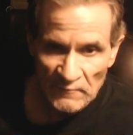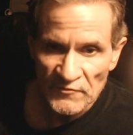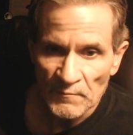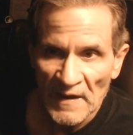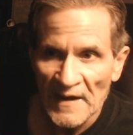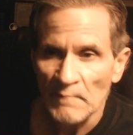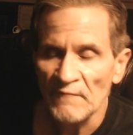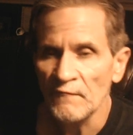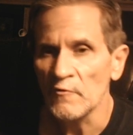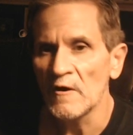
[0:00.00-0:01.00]
buying
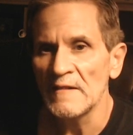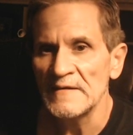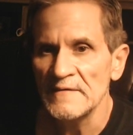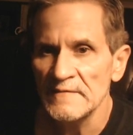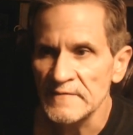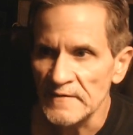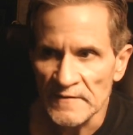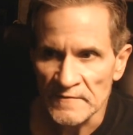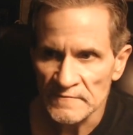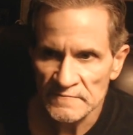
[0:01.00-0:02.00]
before all that,
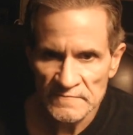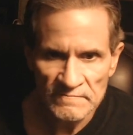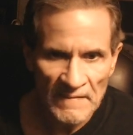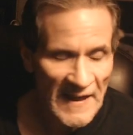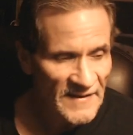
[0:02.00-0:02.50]
mine